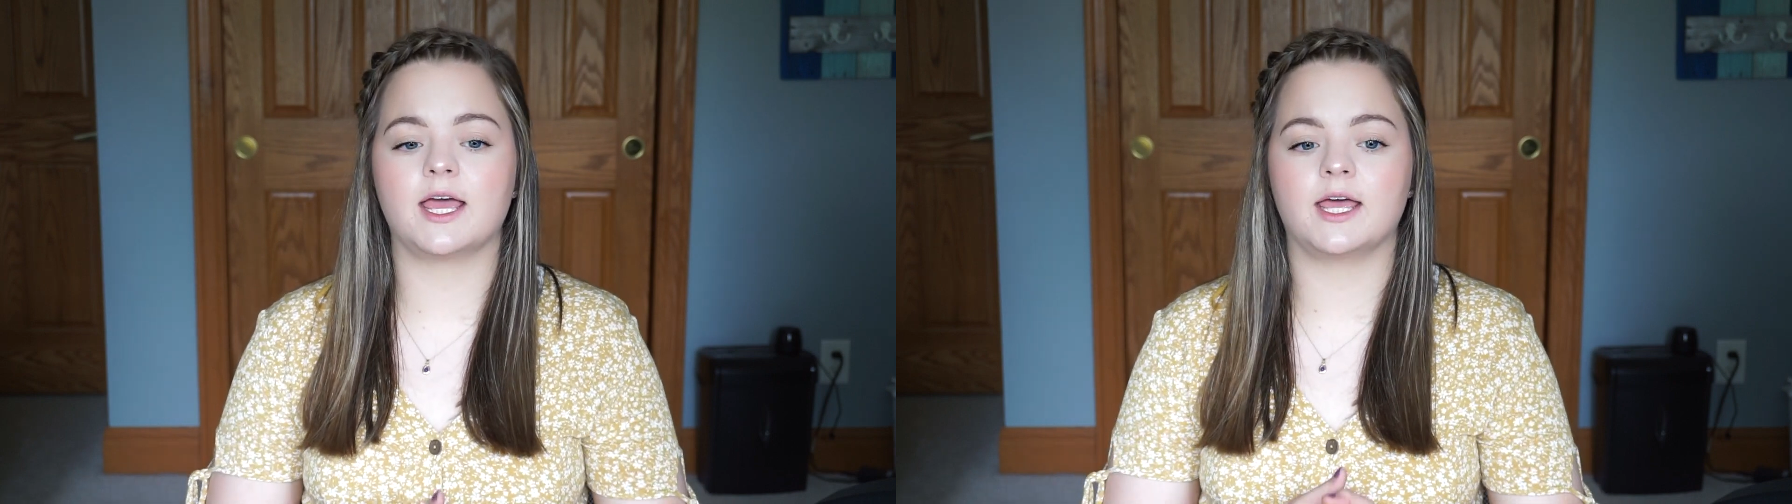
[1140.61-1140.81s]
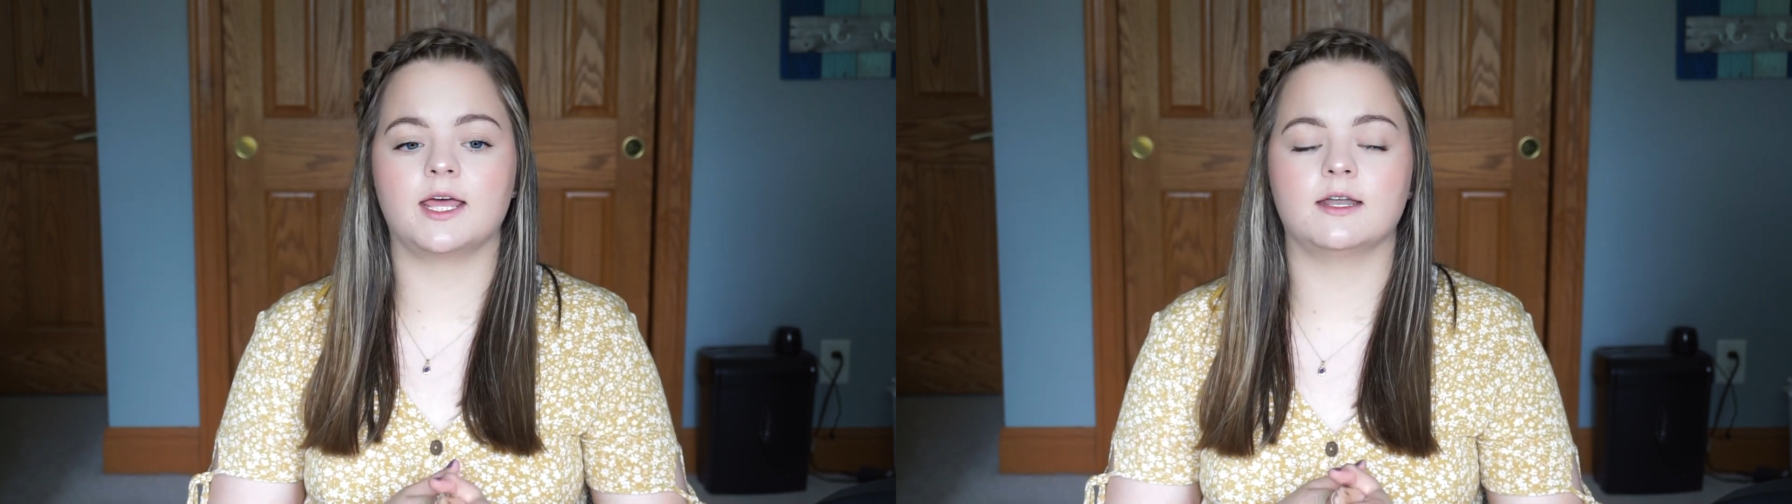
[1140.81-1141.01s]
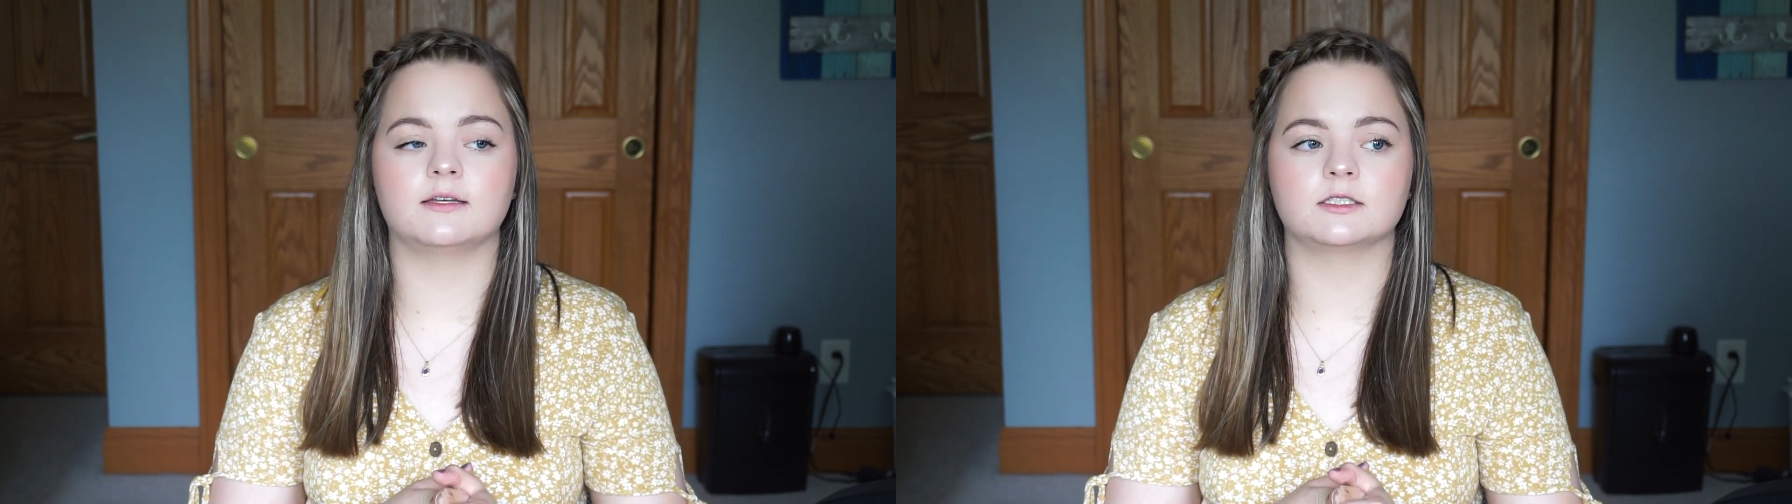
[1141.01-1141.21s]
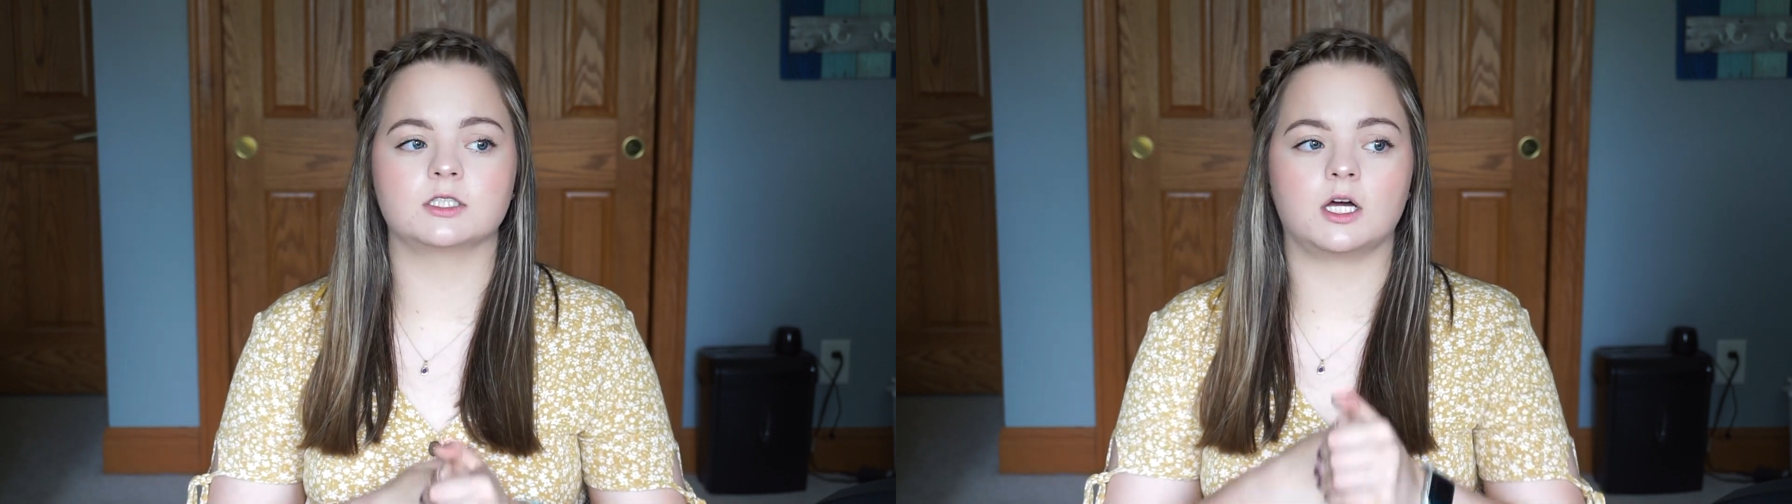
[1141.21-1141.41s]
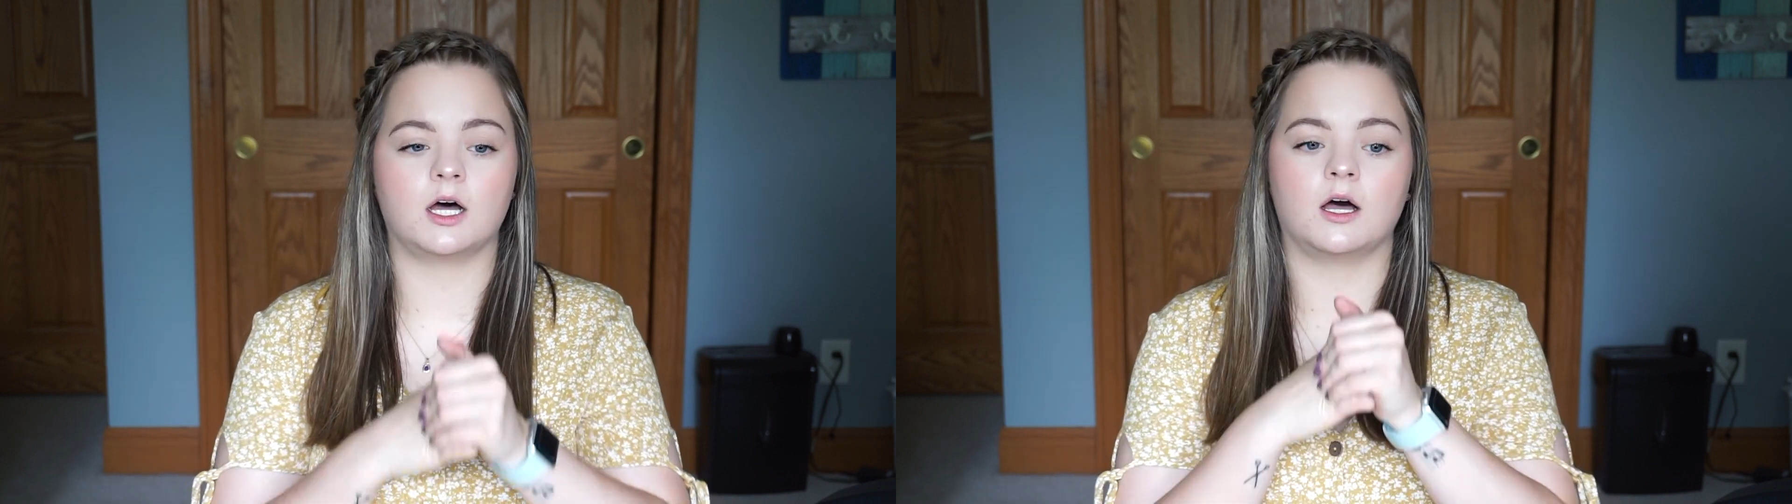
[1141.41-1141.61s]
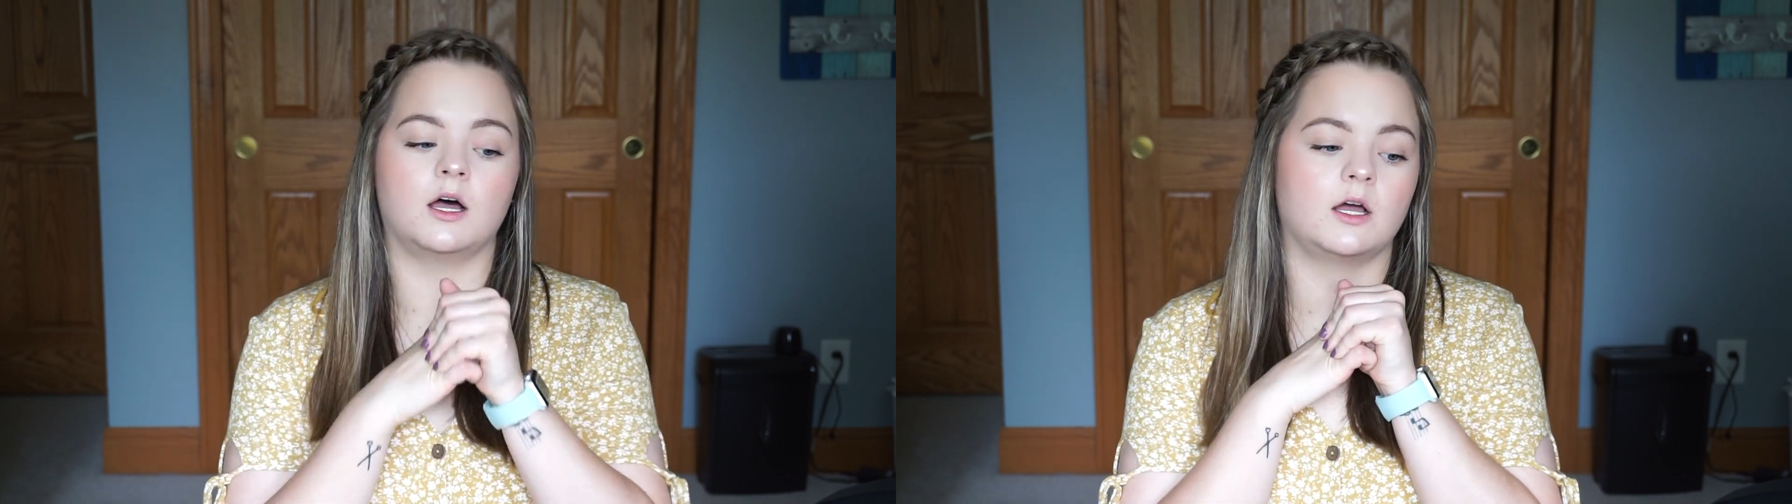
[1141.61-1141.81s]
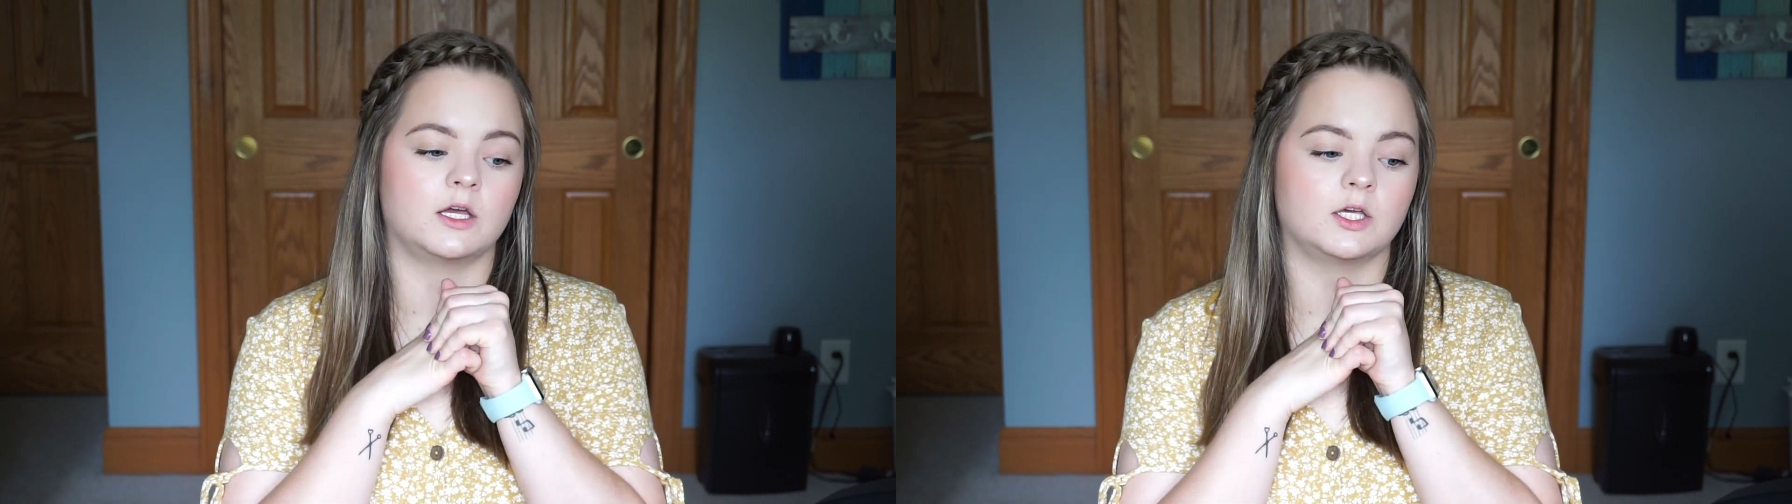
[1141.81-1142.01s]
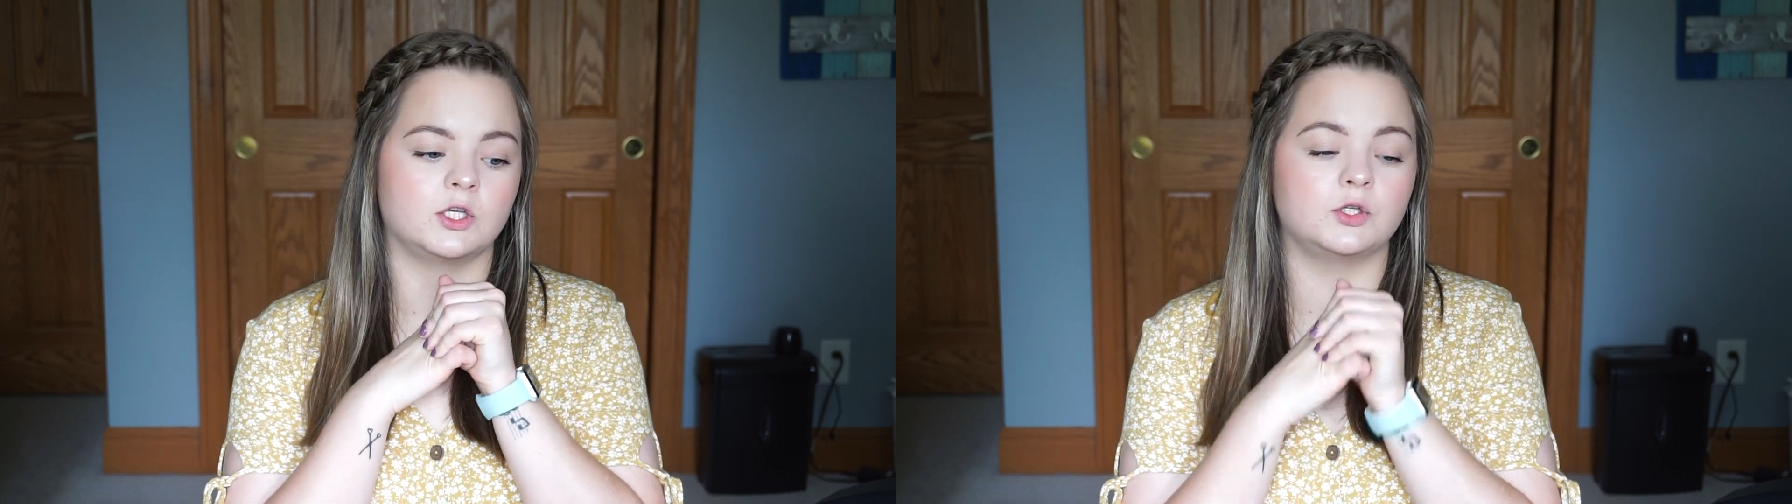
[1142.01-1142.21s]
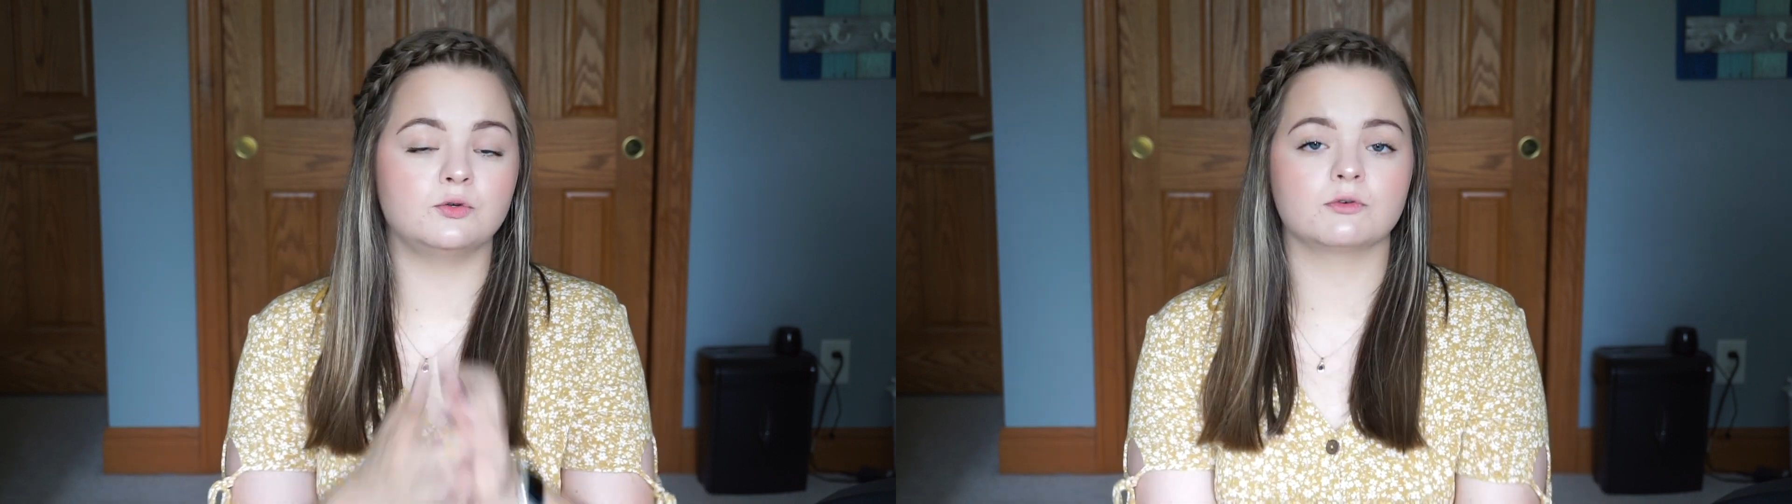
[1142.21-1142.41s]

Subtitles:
and you